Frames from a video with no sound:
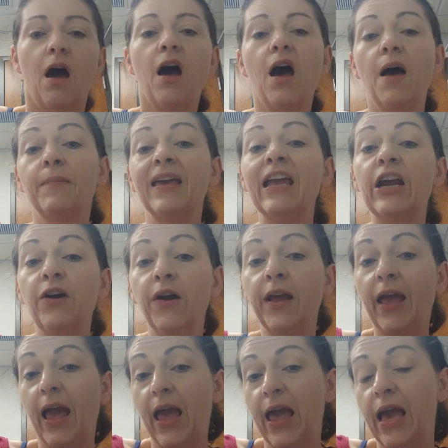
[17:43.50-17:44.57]

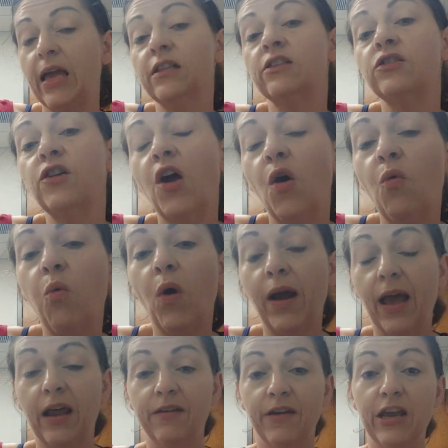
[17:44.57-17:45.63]
Hearing aids, know
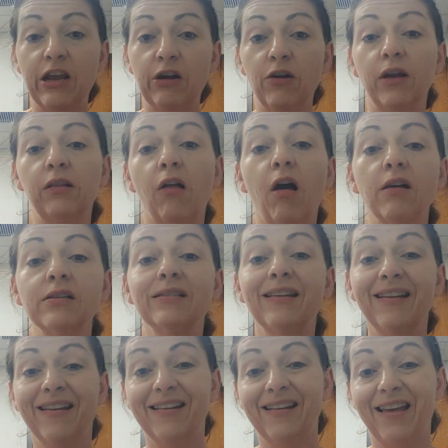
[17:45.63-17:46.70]
what kind of hearing loss
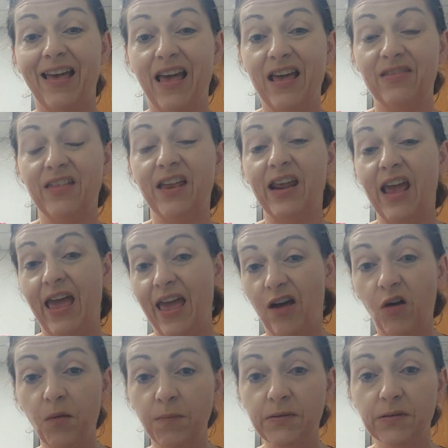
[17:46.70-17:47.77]
that it
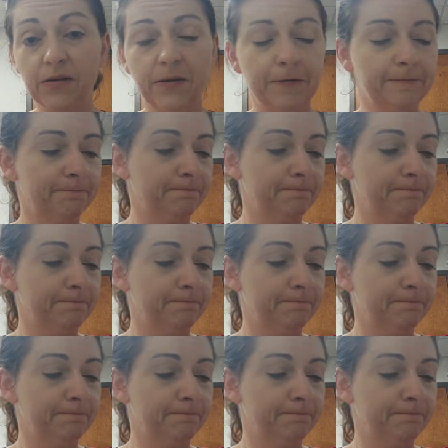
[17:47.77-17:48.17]
helps.